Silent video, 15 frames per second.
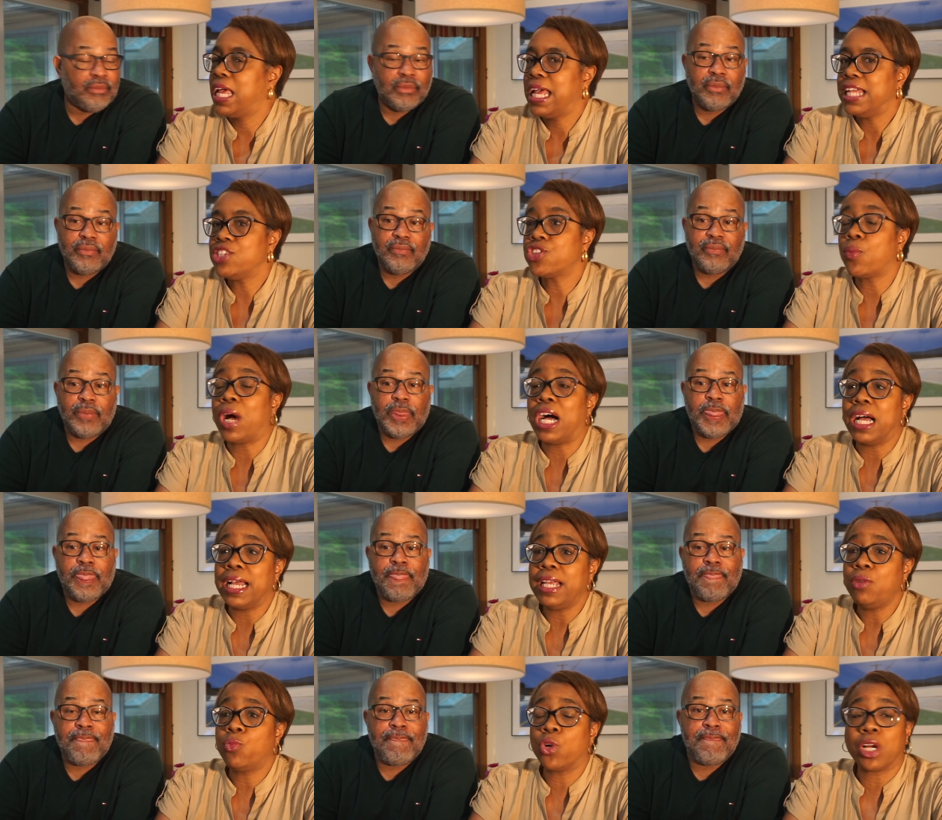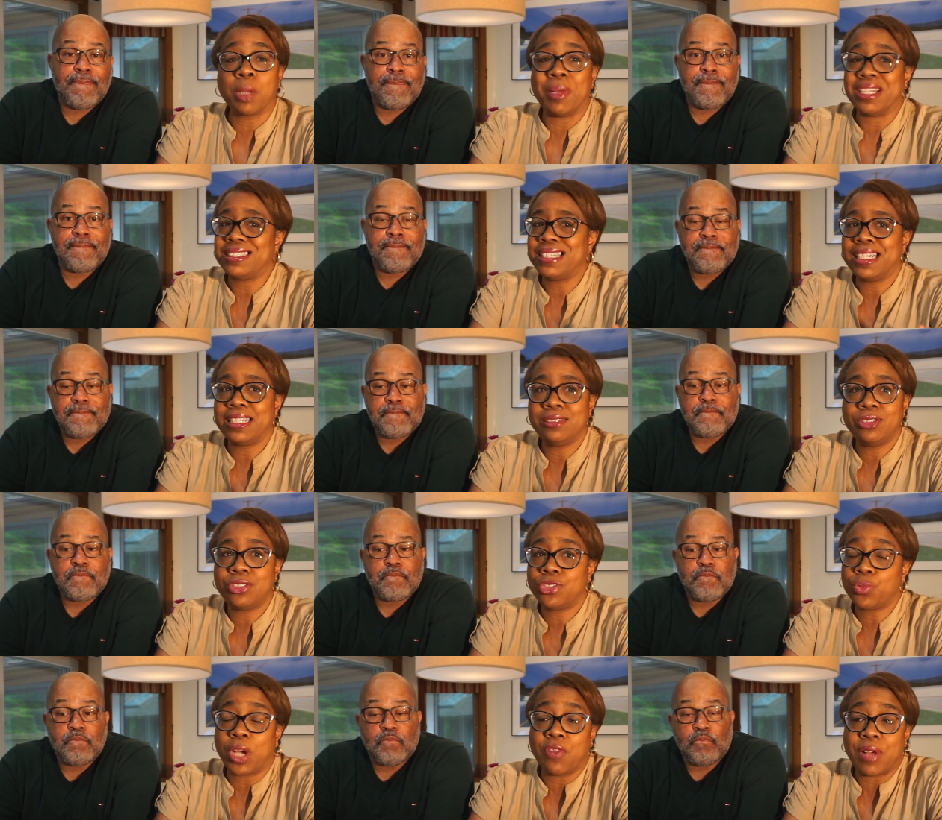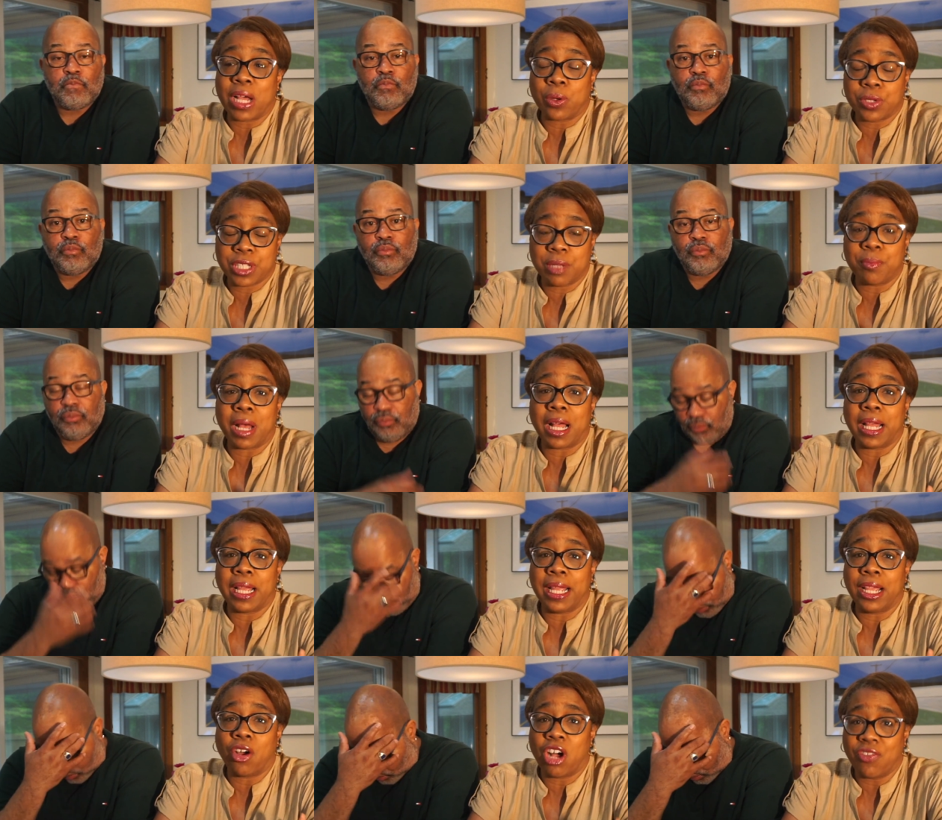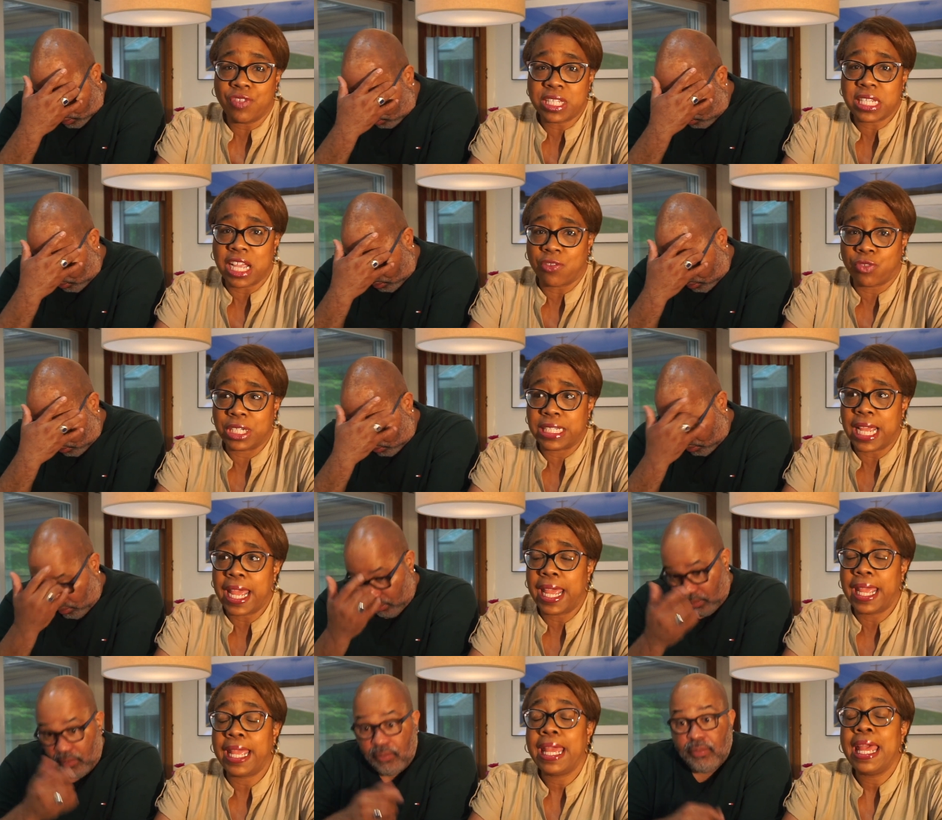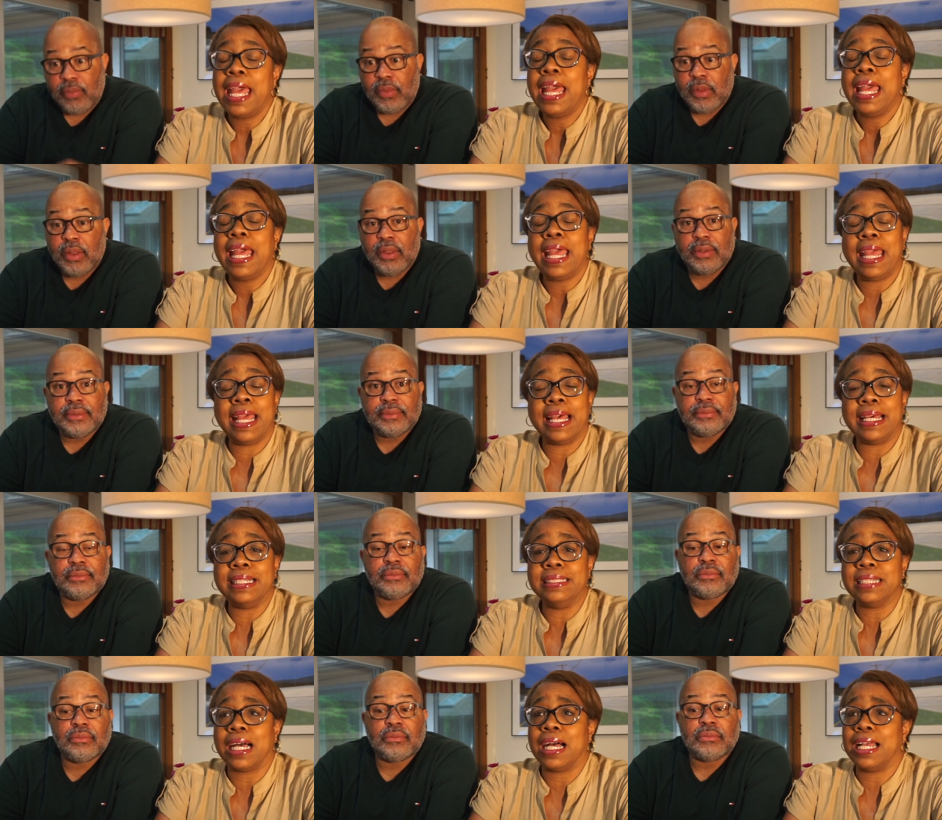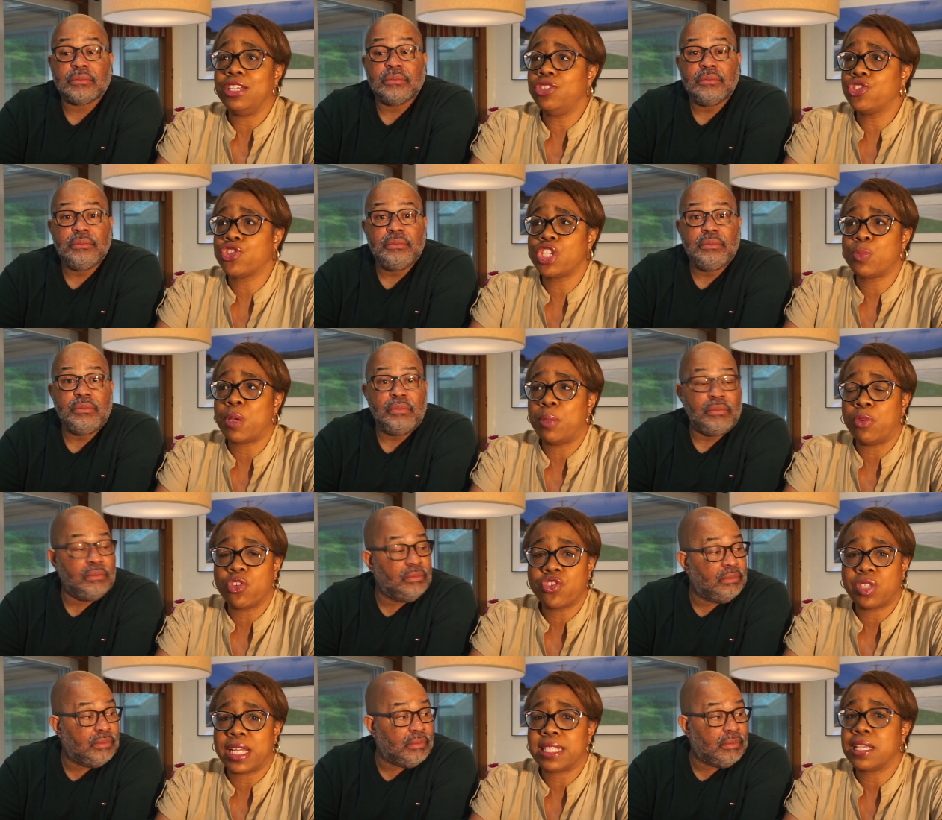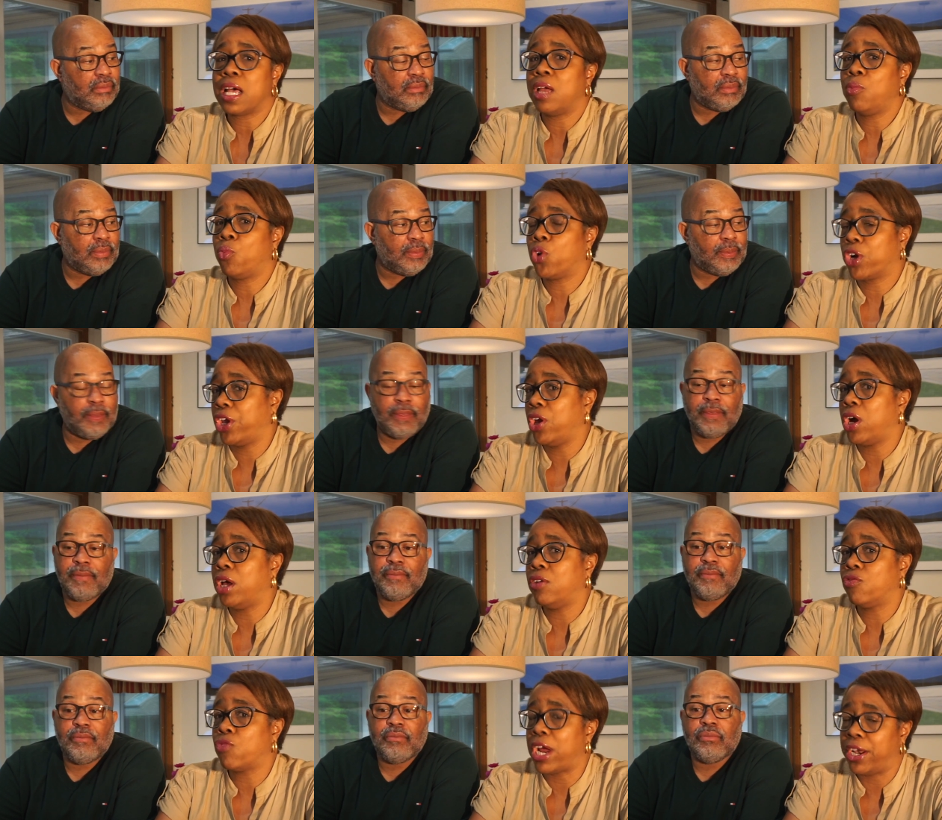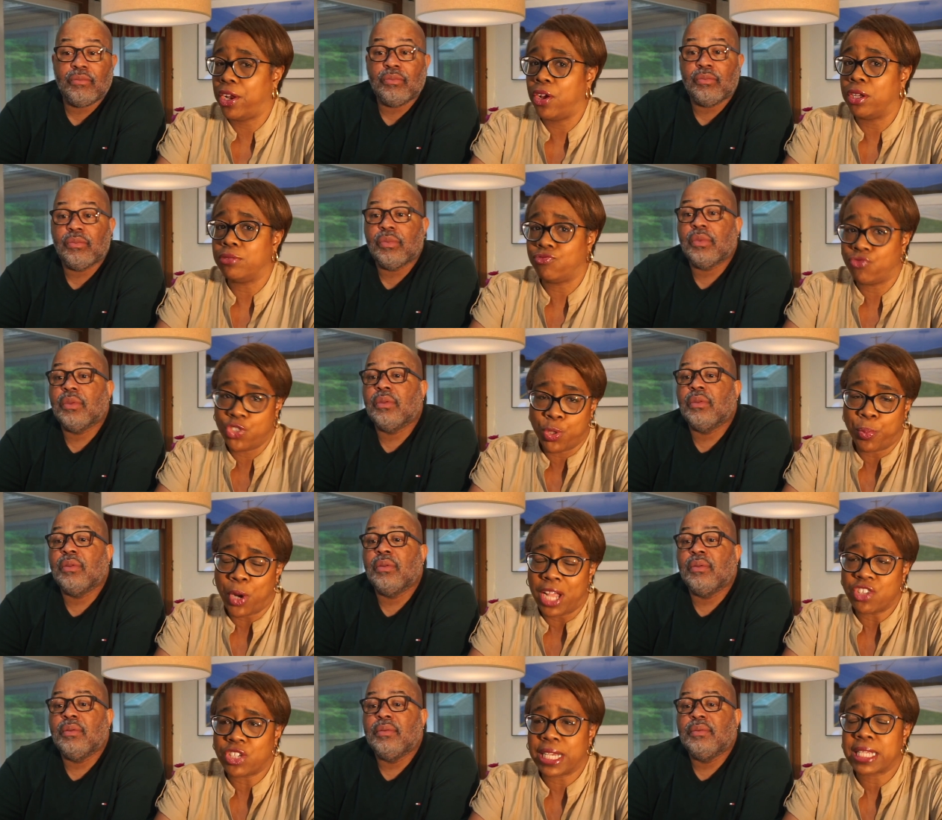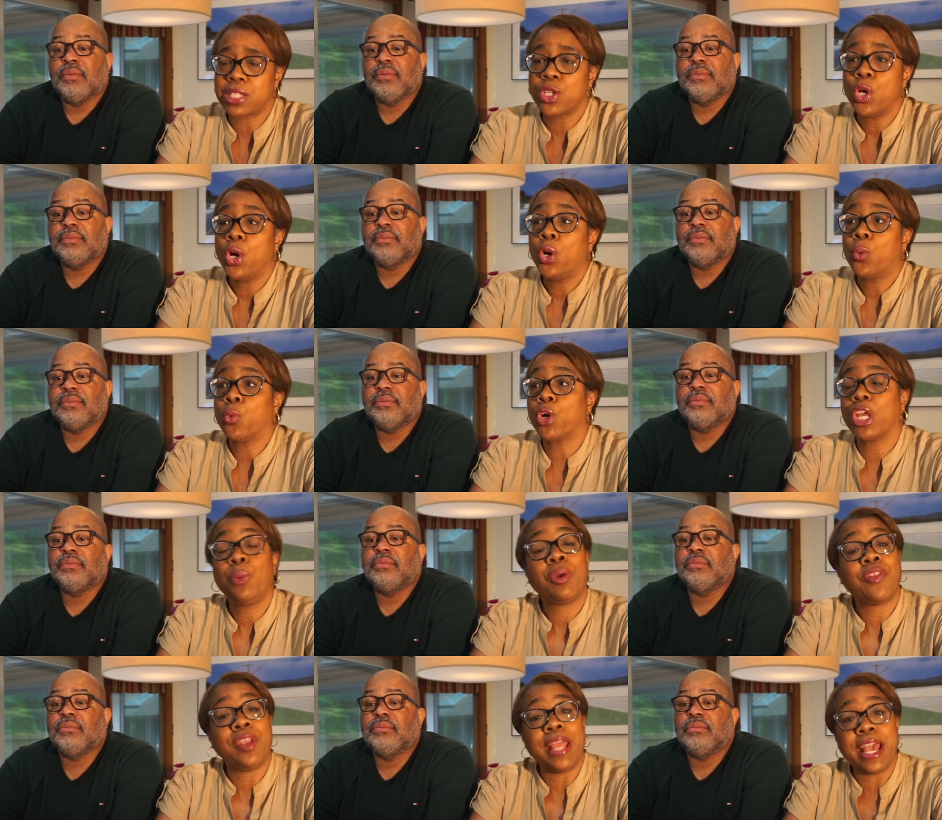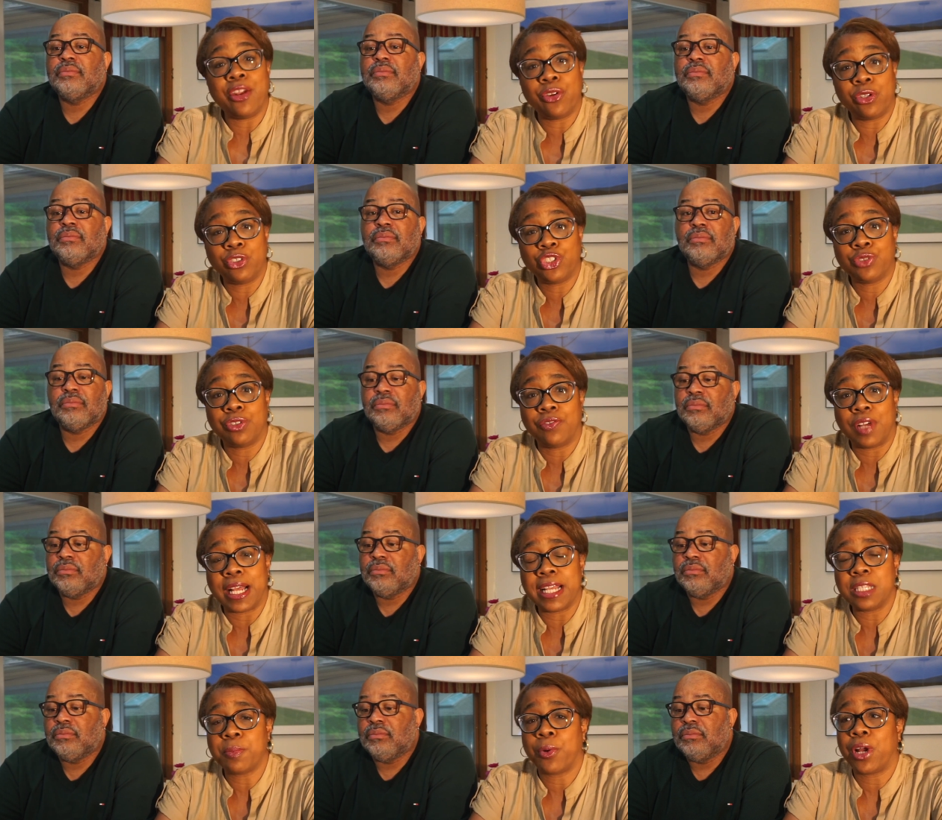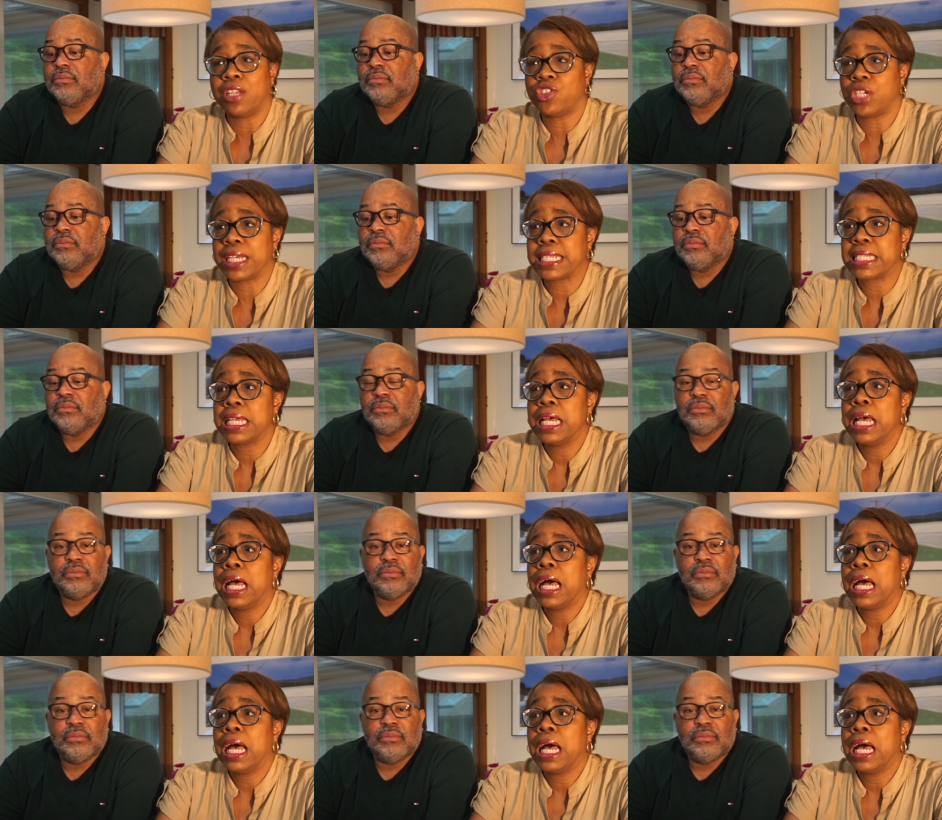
Speaker 1: And so I work about 10, 12 hours in my office every day, and I usually spend most of that time working on writing on new projects, working with an editor to revise projects,